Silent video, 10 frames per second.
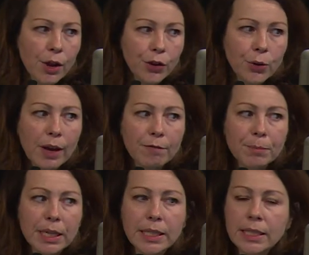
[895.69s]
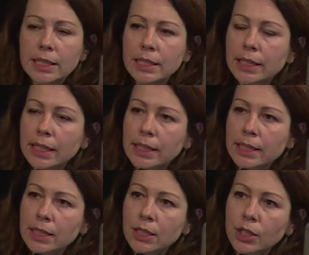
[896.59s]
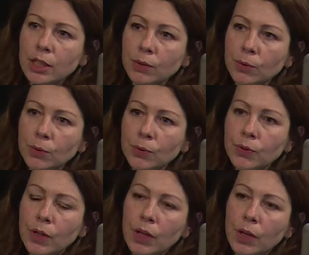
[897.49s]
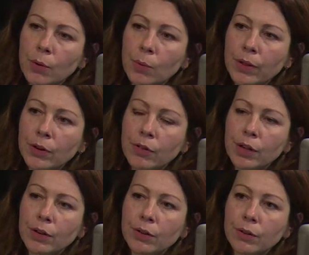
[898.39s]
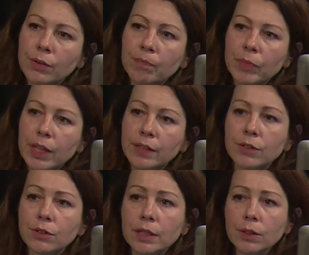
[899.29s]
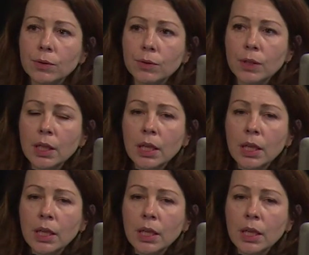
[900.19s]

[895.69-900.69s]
You have many dedicated channels, whether they're historical,